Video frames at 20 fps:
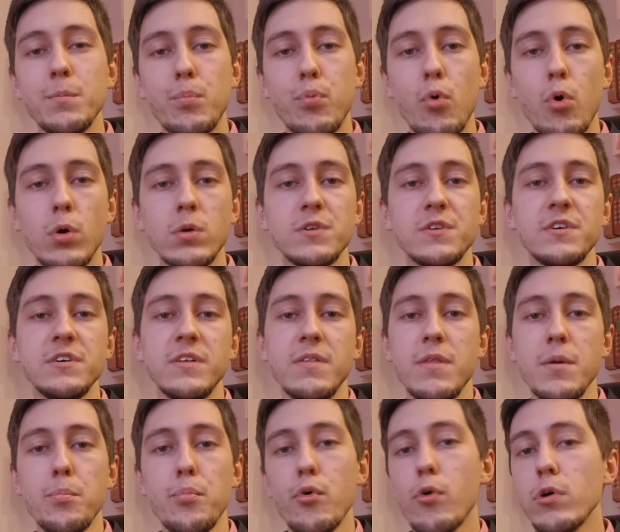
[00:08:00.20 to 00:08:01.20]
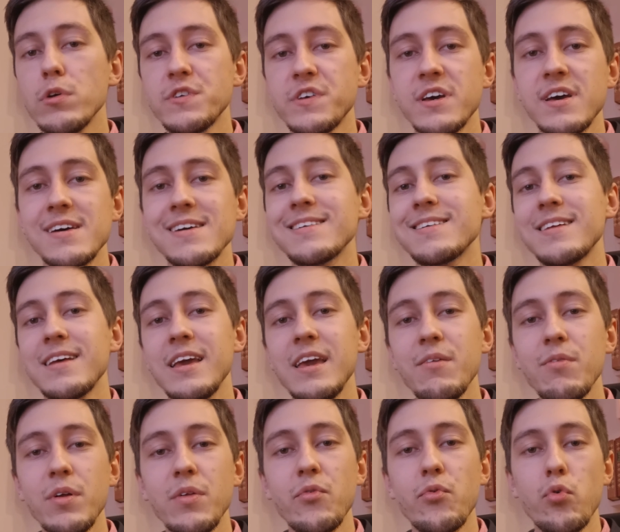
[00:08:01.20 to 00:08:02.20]
supporting the protest
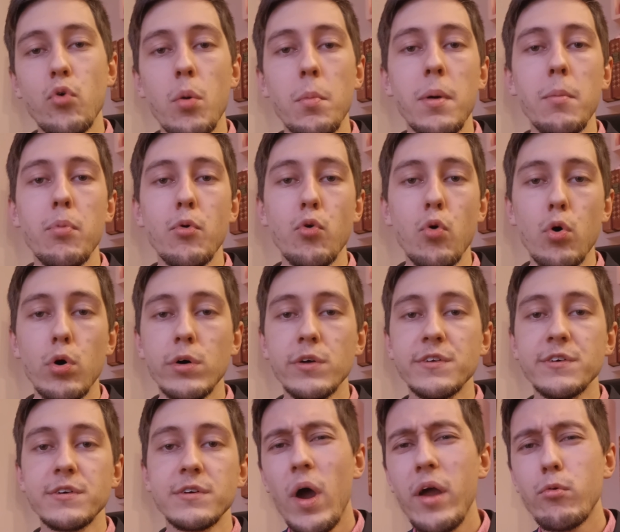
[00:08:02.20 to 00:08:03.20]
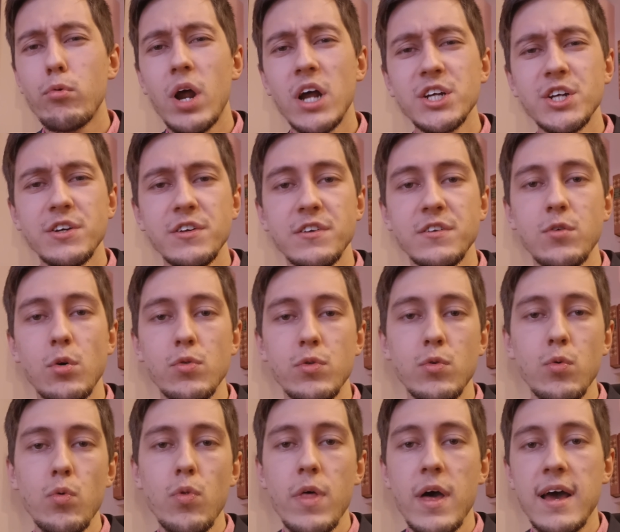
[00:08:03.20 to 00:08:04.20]
even from abroad. Why Russians
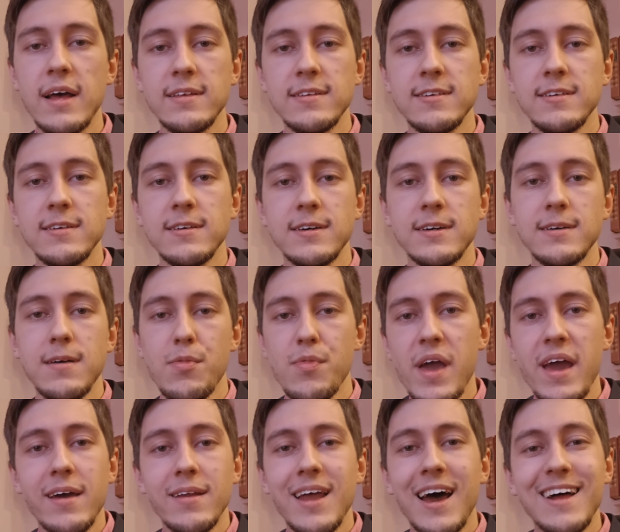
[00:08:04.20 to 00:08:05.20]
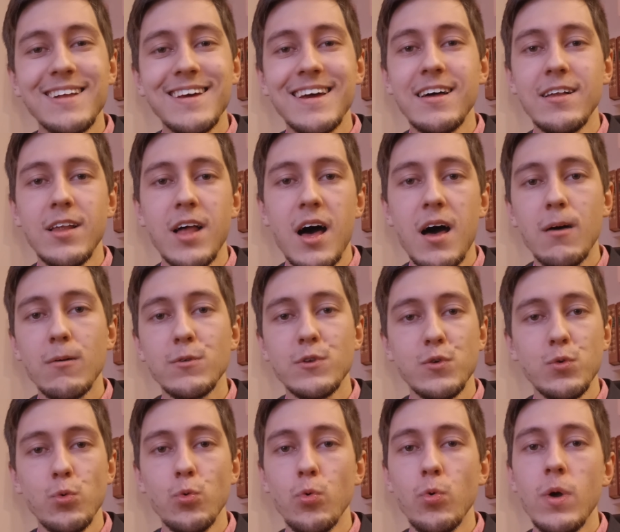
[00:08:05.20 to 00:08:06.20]
don't do that? Uh, they are not allowed
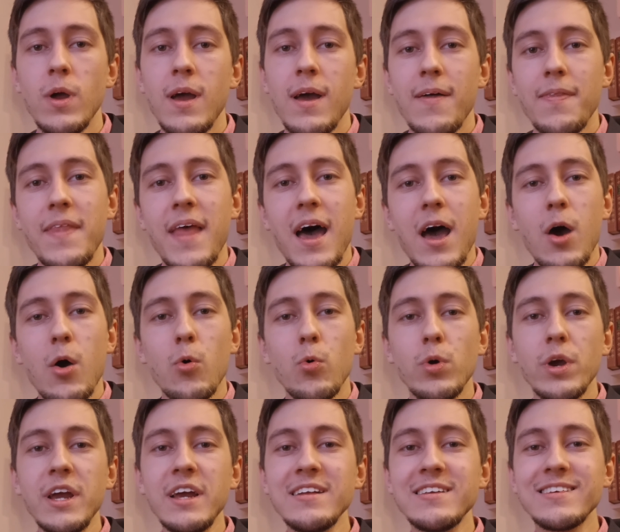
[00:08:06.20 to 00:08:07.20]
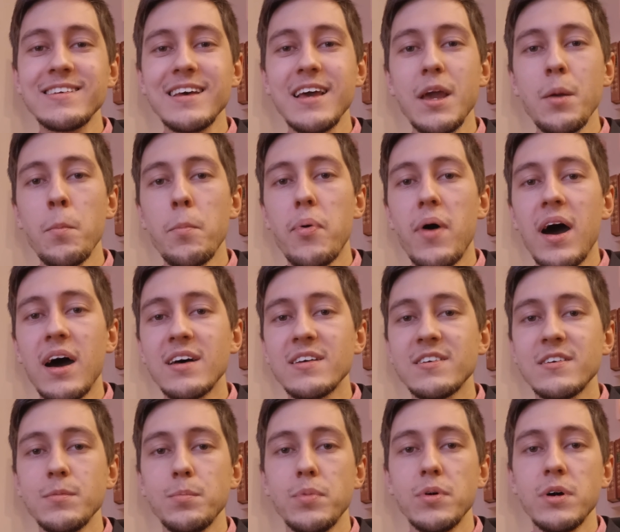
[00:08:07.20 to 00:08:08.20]
to. Now it's
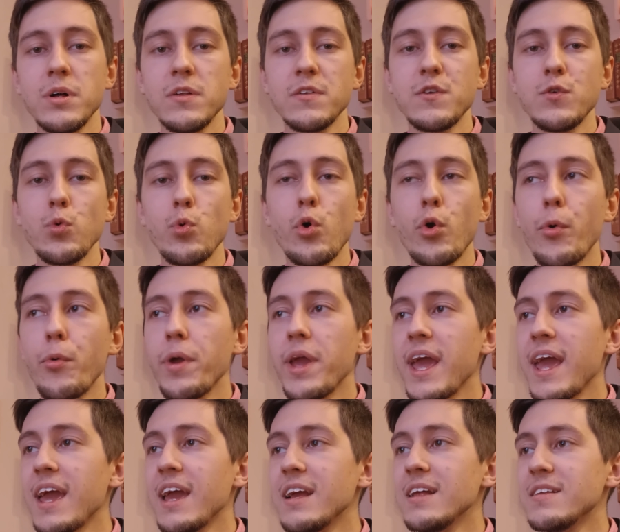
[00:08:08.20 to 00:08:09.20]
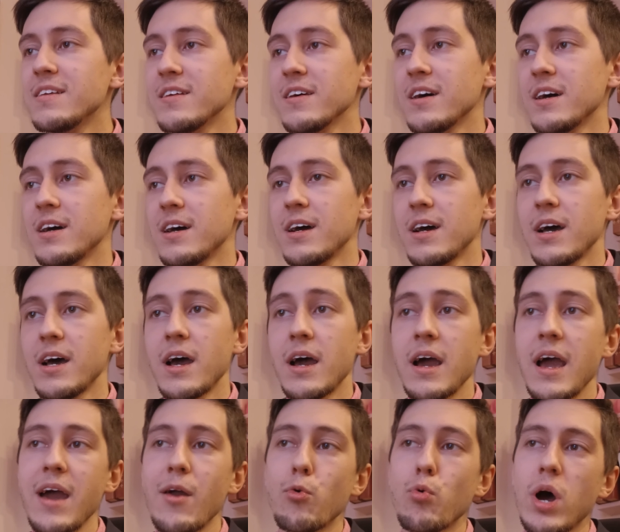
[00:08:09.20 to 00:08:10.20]
impossible to create
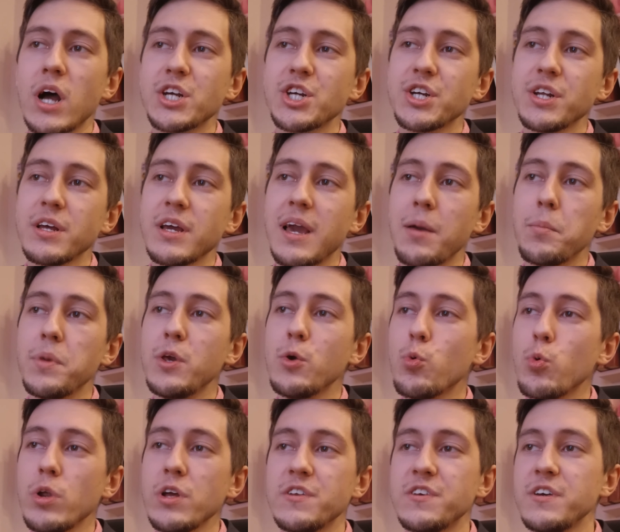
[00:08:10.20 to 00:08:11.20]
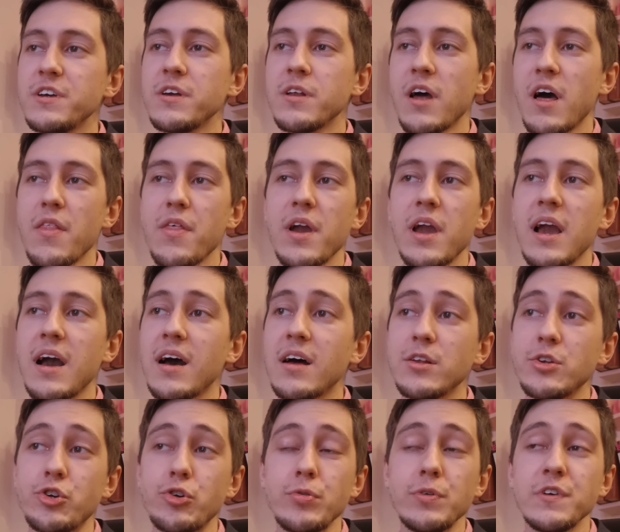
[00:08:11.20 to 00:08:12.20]
uh, a Russian community in other
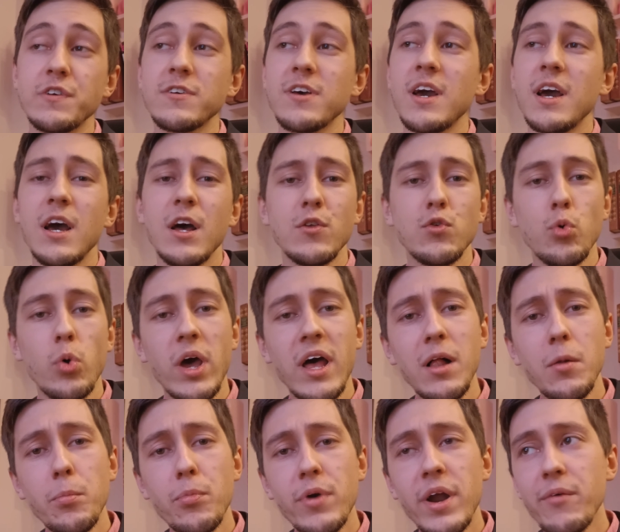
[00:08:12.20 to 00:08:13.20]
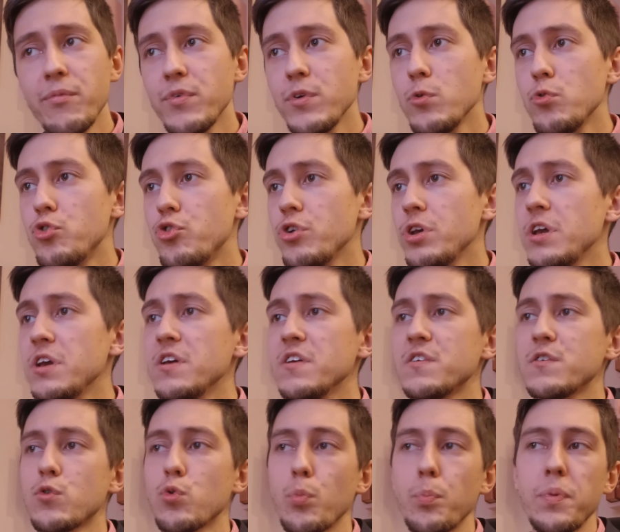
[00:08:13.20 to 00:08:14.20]
countries, to help
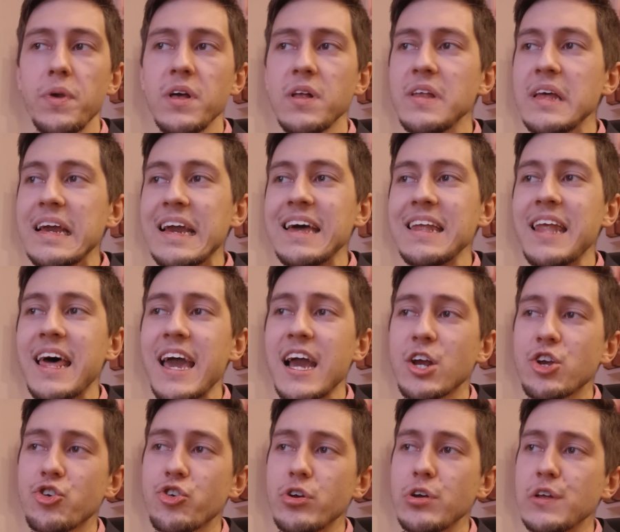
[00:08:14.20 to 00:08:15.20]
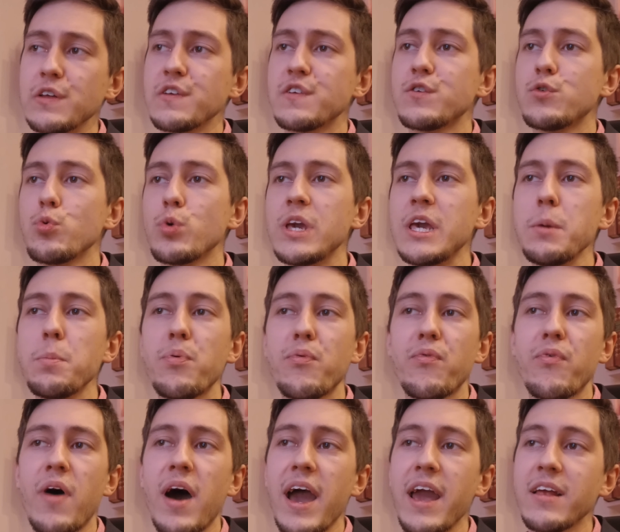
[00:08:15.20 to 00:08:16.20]
refugees, to build the connections, to keep
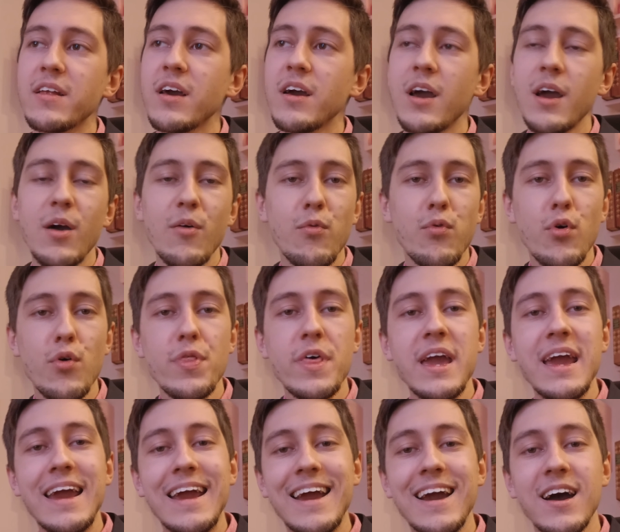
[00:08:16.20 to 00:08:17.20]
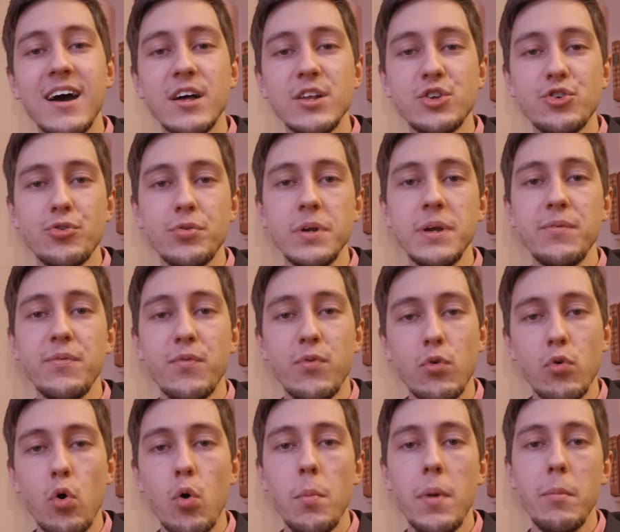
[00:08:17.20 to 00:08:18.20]
fight for their country
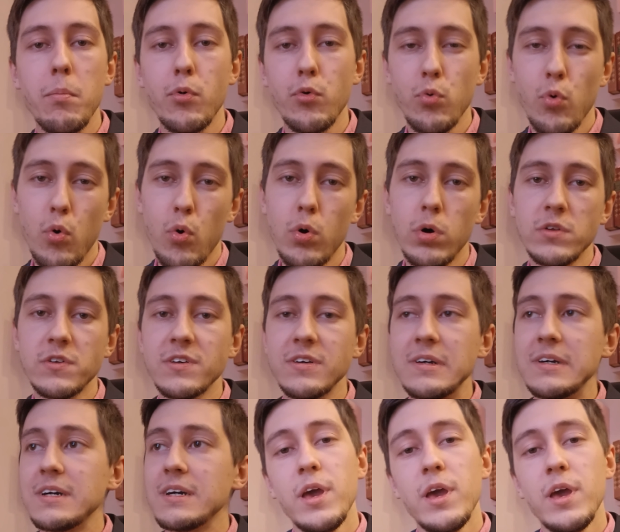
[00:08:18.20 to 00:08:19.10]
from abroad.